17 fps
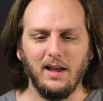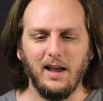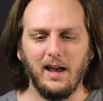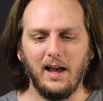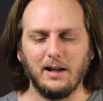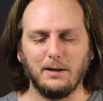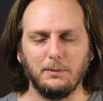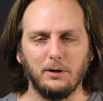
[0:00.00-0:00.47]

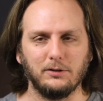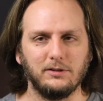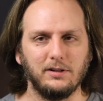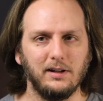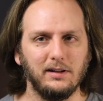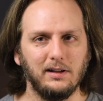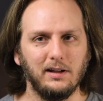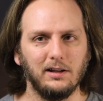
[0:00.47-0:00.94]
At about
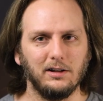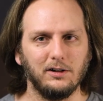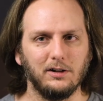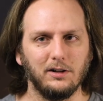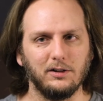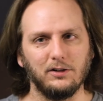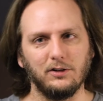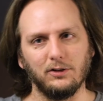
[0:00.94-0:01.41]
10
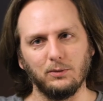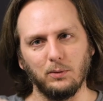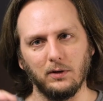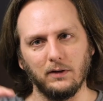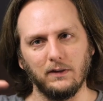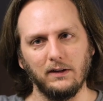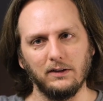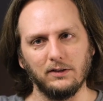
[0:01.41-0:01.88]
kilohertz is
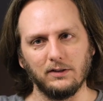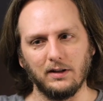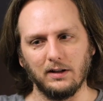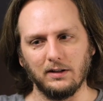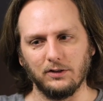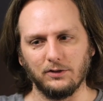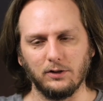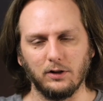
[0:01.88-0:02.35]
where these
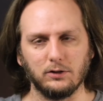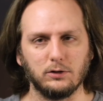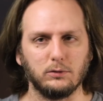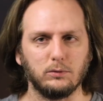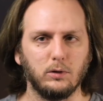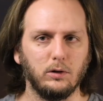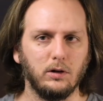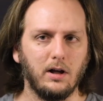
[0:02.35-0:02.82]
kind of start to
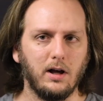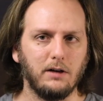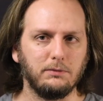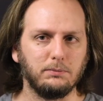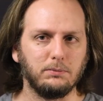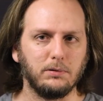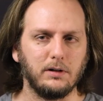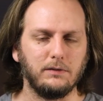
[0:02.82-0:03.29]
roll
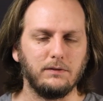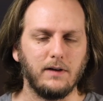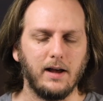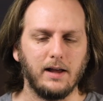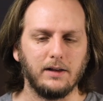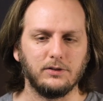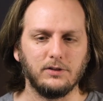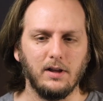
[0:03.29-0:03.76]
off pretty
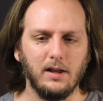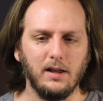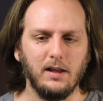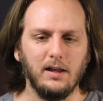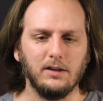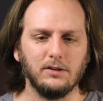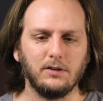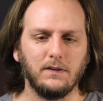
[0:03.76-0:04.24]
fast.
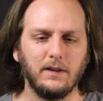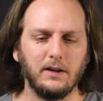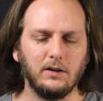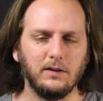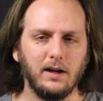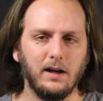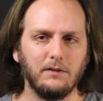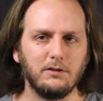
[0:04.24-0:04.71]
So they
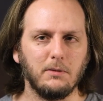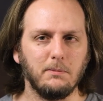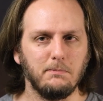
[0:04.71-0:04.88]
don't have the